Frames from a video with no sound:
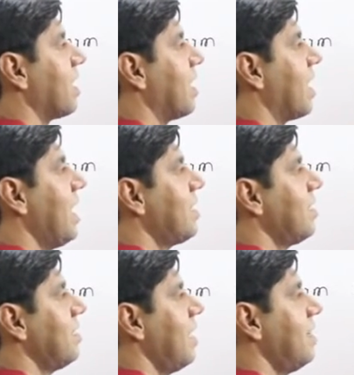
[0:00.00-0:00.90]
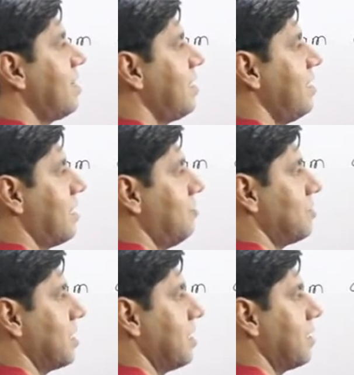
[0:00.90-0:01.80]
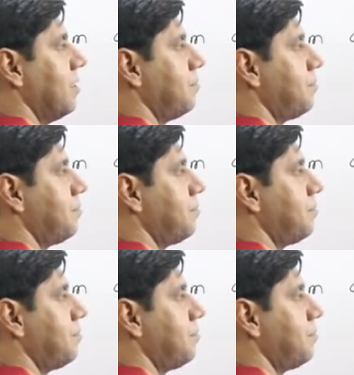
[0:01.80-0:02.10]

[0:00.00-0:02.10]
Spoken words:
greater than 3000.